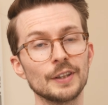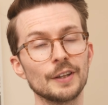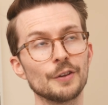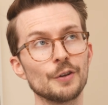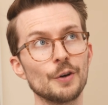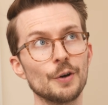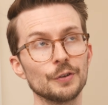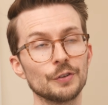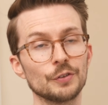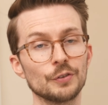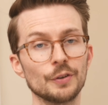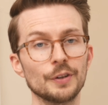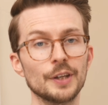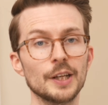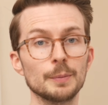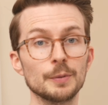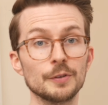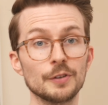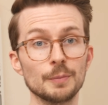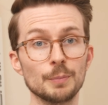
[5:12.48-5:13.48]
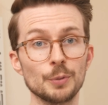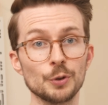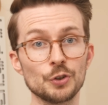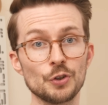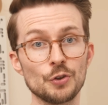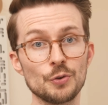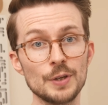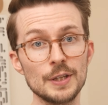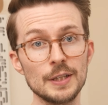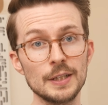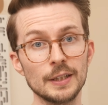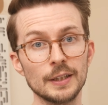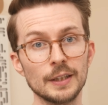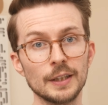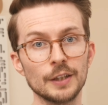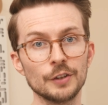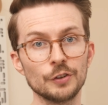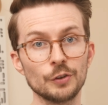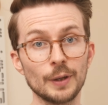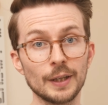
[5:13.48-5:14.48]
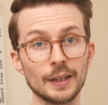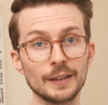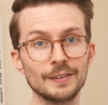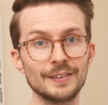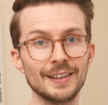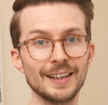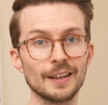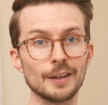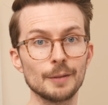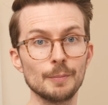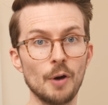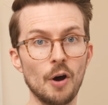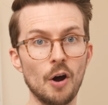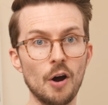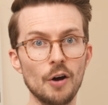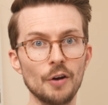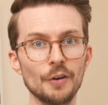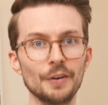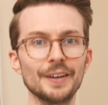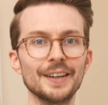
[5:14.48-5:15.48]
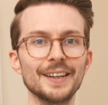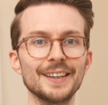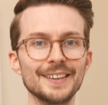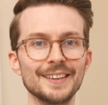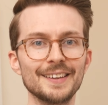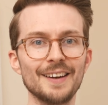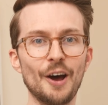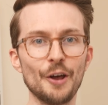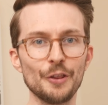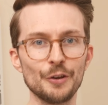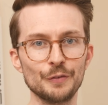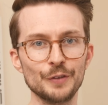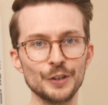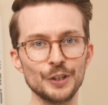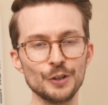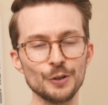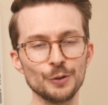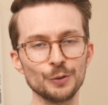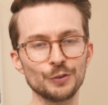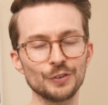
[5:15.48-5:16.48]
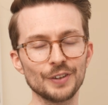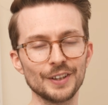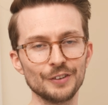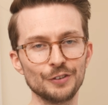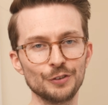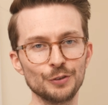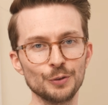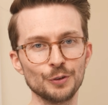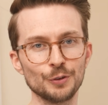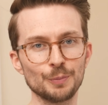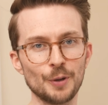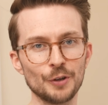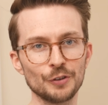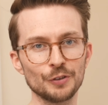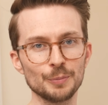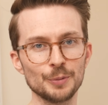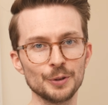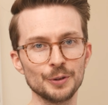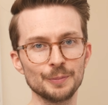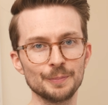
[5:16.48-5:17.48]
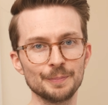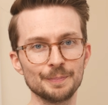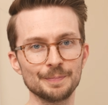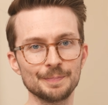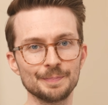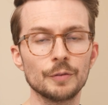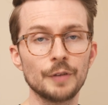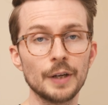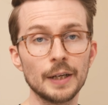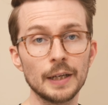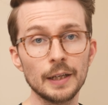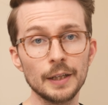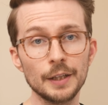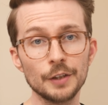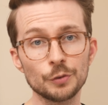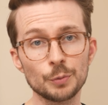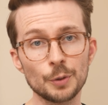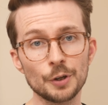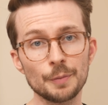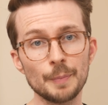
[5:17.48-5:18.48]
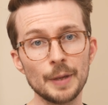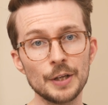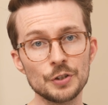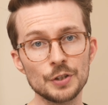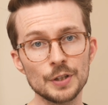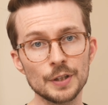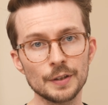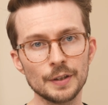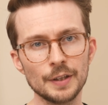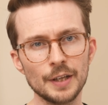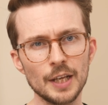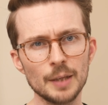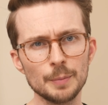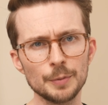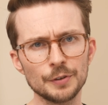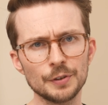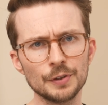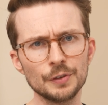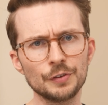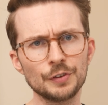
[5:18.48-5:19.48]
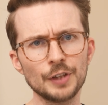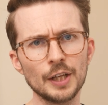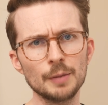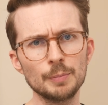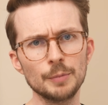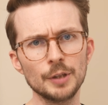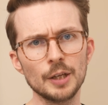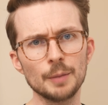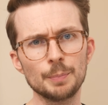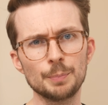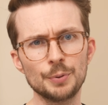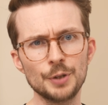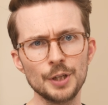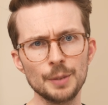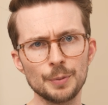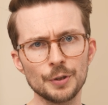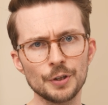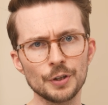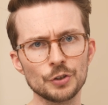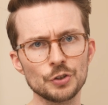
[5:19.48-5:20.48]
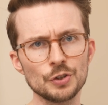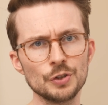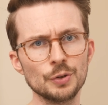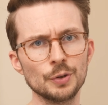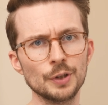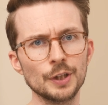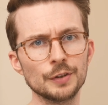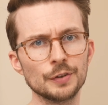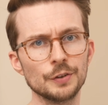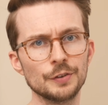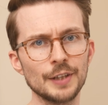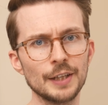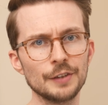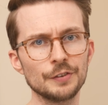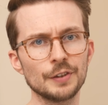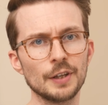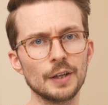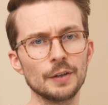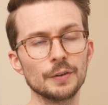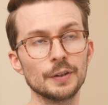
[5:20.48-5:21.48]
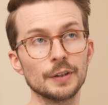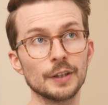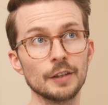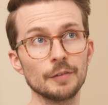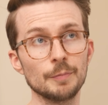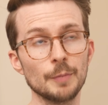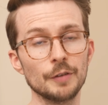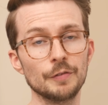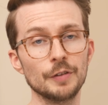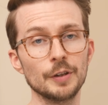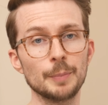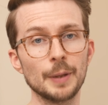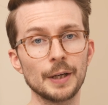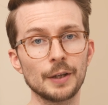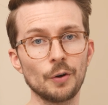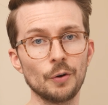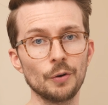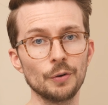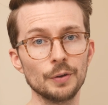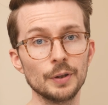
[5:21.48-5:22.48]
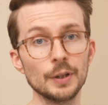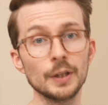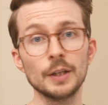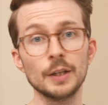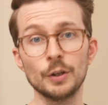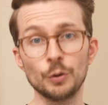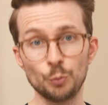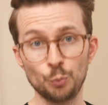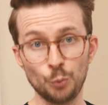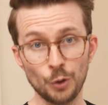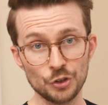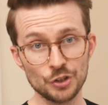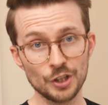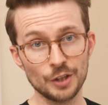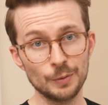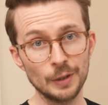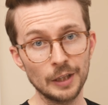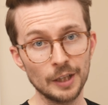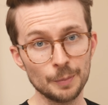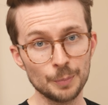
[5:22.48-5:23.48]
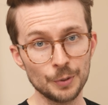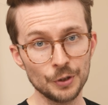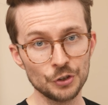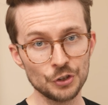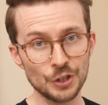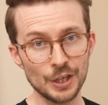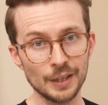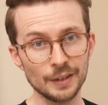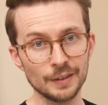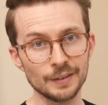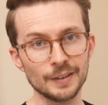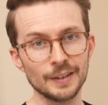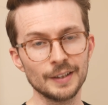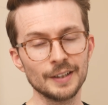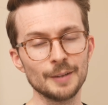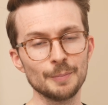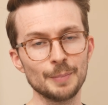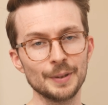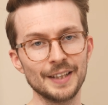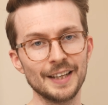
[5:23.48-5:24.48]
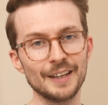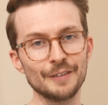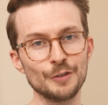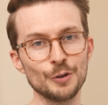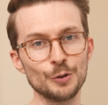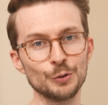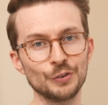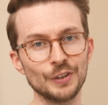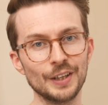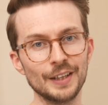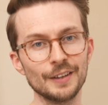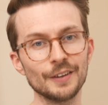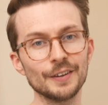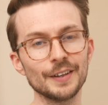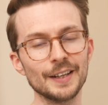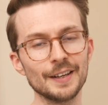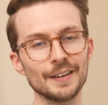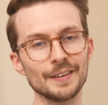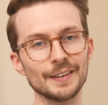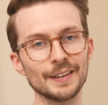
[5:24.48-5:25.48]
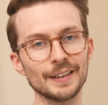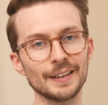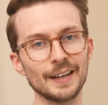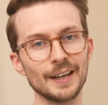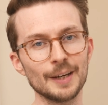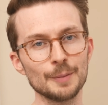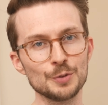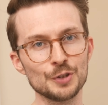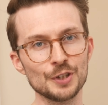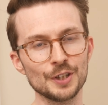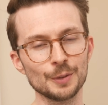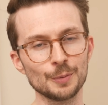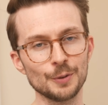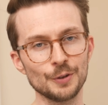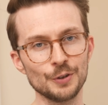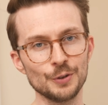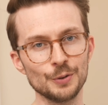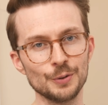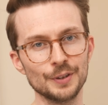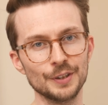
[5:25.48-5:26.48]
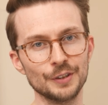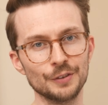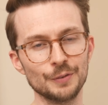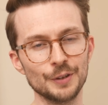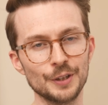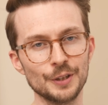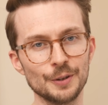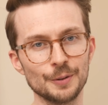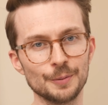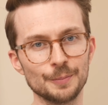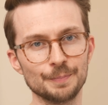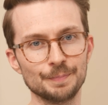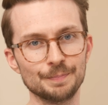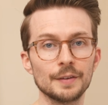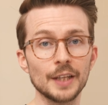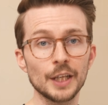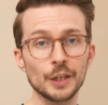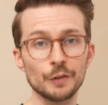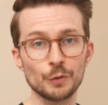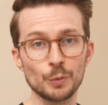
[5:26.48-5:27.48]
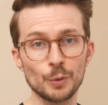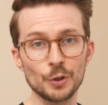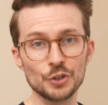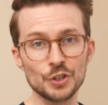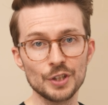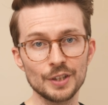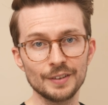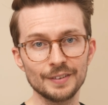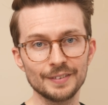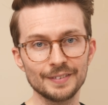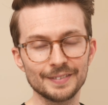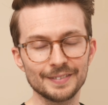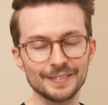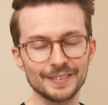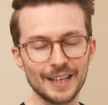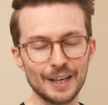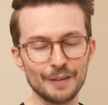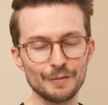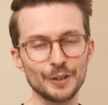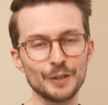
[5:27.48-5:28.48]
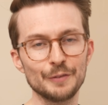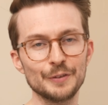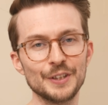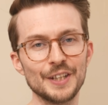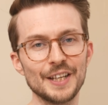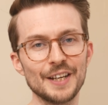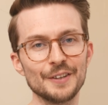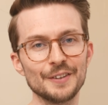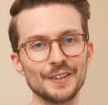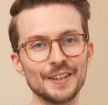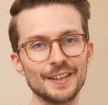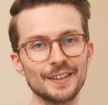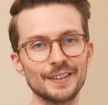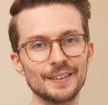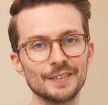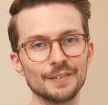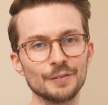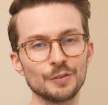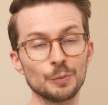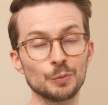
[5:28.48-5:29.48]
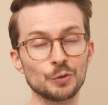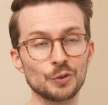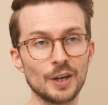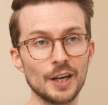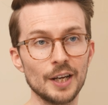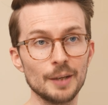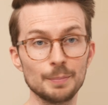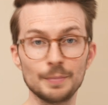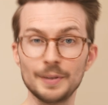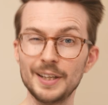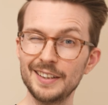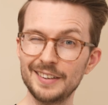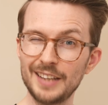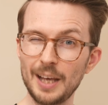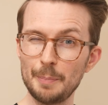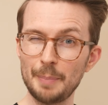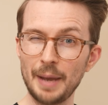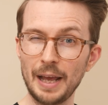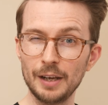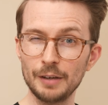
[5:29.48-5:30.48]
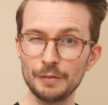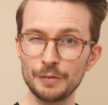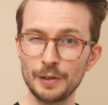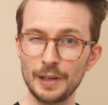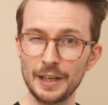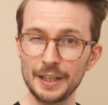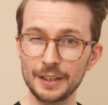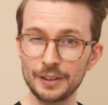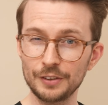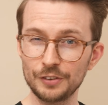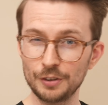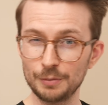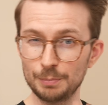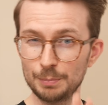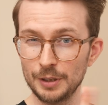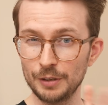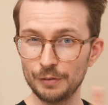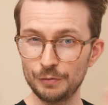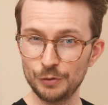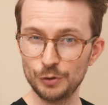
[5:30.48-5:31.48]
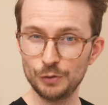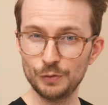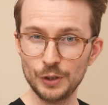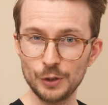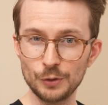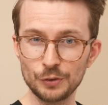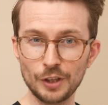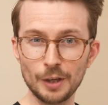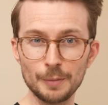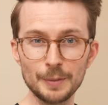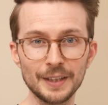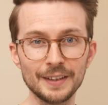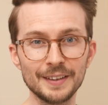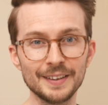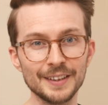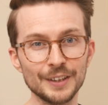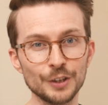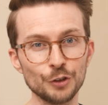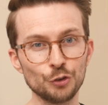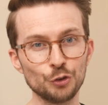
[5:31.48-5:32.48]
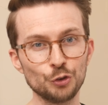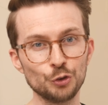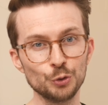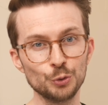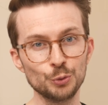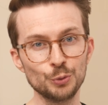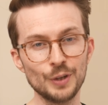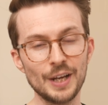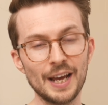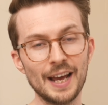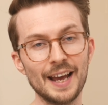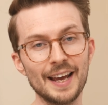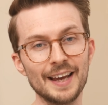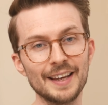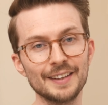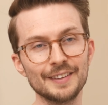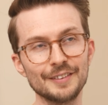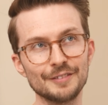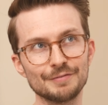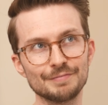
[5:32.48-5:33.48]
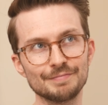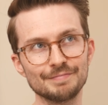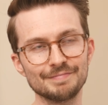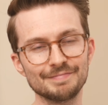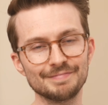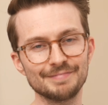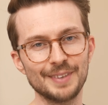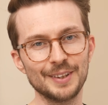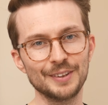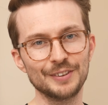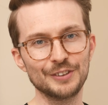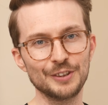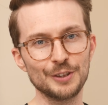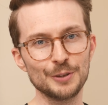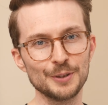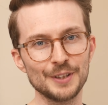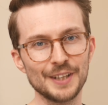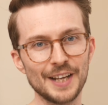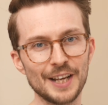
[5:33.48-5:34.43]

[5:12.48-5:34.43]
and thoughts on Ableton Push 3 so I can take them on in other videos as soon as possible. Finally, it's worth mentioning that Ableton sent me a pre-production unit to test out and give my feedback on, which I really appreciate, but they have no say on anything I'm sharing with you in this video. Thank you for watching. Have a lovely day out there. Subscribe, hit that bell if you like, because there'll be a few videos coming soon, and see you in the